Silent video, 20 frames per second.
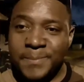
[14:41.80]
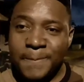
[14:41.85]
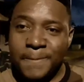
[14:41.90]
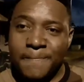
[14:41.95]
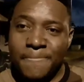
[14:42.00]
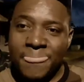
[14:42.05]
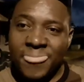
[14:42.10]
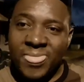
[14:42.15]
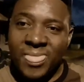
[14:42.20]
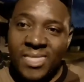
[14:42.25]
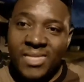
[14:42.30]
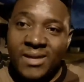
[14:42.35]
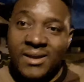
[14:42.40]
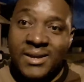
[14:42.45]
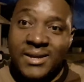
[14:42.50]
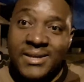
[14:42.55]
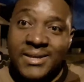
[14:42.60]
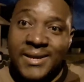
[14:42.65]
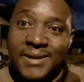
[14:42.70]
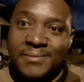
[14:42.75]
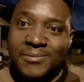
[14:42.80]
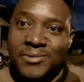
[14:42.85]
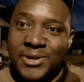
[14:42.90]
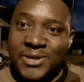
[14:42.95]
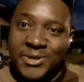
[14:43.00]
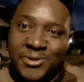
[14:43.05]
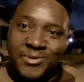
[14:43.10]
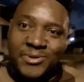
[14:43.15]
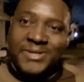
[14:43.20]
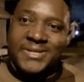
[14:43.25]
Yeah. Anyways,
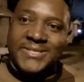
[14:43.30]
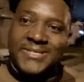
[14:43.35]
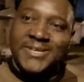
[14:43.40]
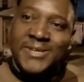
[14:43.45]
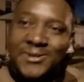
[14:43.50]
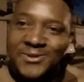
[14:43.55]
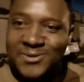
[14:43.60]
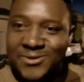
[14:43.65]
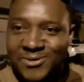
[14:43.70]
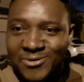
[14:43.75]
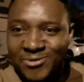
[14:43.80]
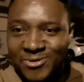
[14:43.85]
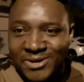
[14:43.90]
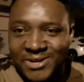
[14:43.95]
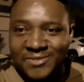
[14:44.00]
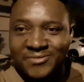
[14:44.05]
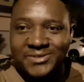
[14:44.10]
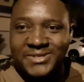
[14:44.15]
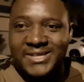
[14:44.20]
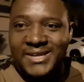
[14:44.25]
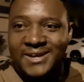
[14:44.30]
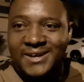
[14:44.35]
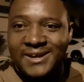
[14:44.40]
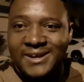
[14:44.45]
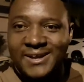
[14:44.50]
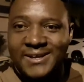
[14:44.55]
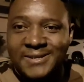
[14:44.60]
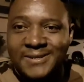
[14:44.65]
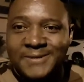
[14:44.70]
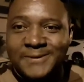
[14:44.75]
road have to take on.
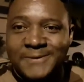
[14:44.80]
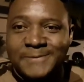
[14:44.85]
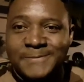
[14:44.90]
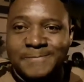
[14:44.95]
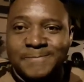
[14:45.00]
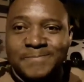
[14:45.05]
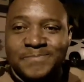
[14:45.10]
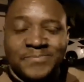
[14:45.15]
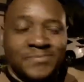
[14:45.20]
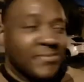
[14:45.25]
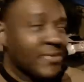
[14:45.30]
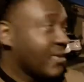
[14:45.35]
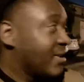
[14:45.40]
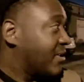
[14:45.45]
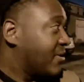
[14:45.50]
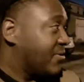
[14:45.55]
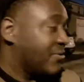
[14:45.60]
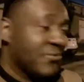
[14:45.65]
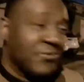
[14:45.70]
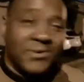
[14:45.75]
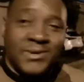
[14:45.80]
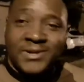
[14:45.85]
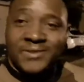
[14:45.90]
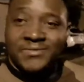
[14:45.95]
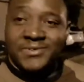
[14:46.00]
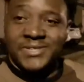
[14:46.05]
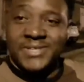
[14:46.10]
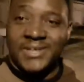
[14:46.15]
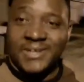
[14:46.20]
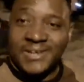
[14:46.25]
Road have to take on. Road
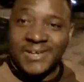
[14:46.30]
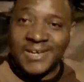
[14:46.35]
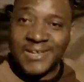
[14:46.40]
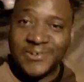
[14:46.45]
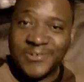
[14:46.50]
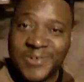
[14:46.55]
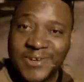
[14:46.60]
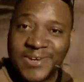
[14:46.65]
have to take on.